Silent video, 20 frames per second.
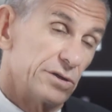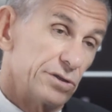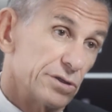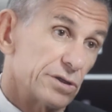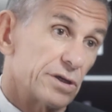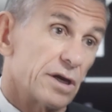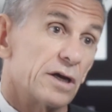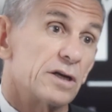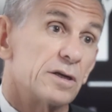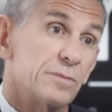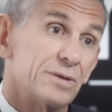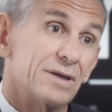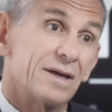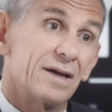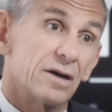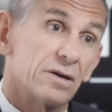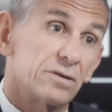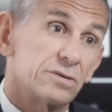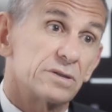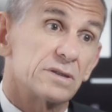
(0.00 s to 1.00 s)
you're going to be
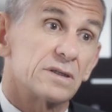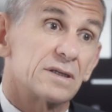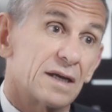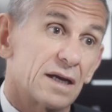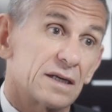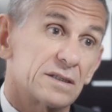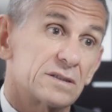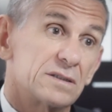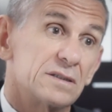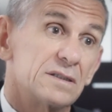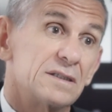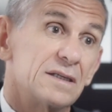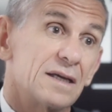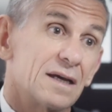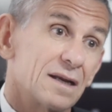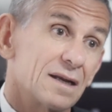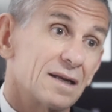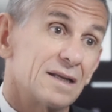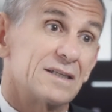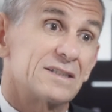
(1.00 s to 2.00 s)
held in custody
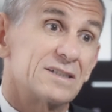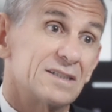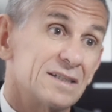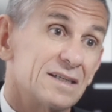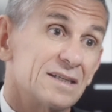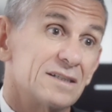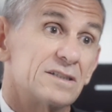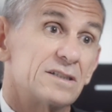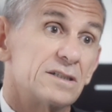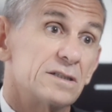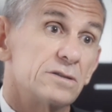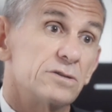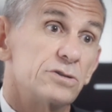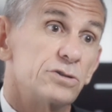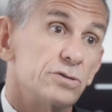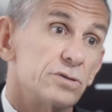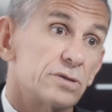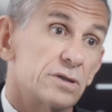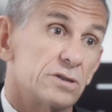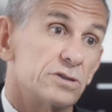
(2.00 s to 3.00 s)
unless and until
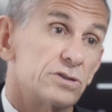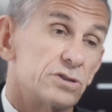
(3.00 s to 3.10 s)
you can